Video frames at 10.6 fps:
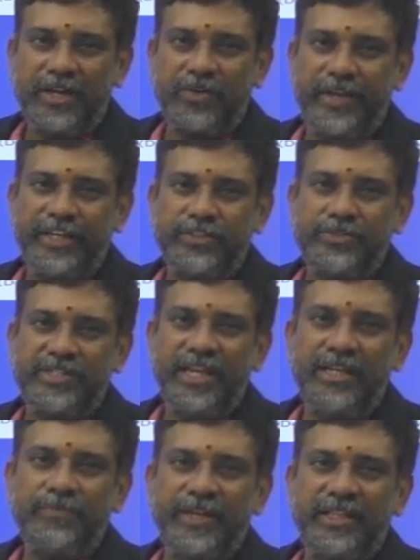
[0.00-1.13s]
going to
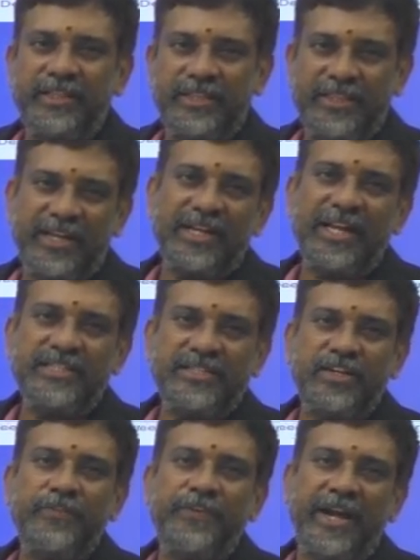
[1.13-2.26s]
deal with the
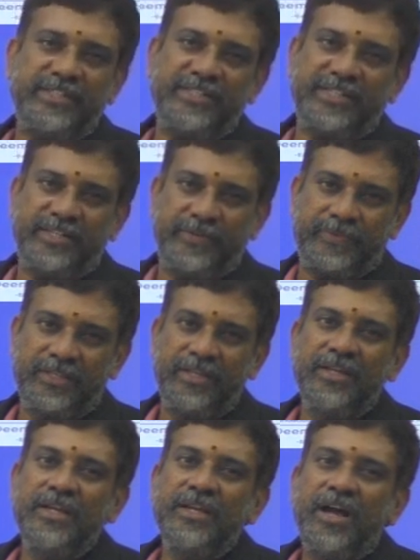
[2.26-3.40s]
cluster of adjectives.
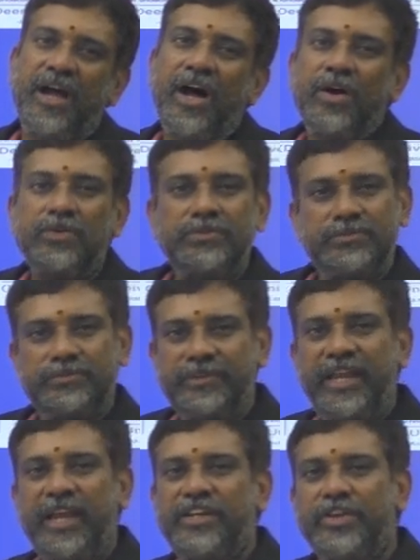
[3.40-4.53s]
How
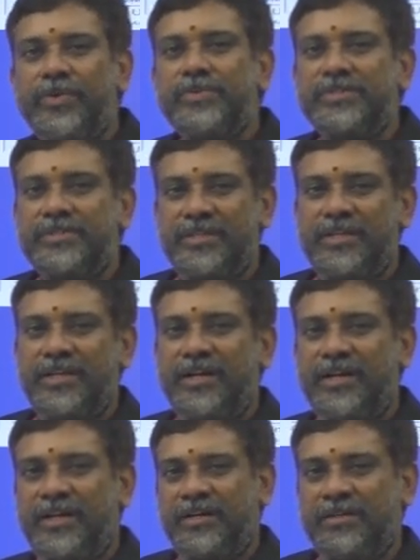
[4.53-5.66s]
we can use
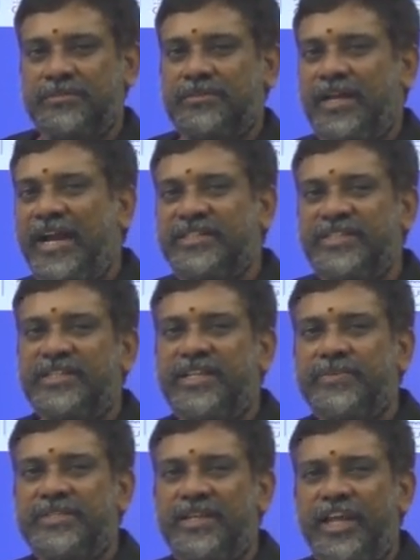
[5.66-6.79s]

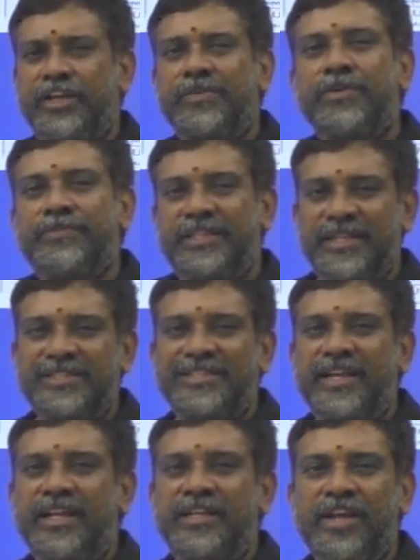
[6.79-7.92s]
adjectives in a row with a
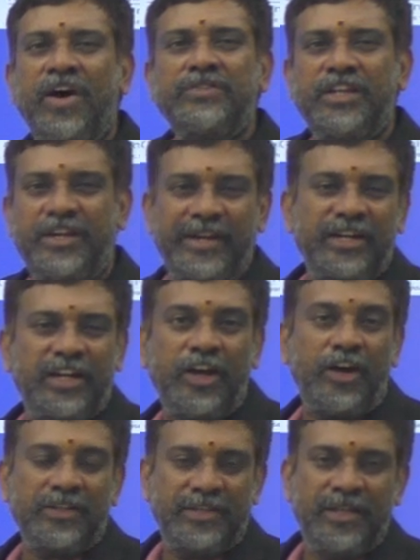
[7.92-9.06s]
single noun or a
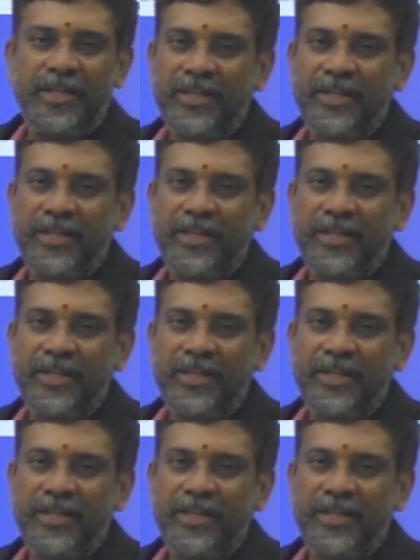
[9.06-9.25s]
clause,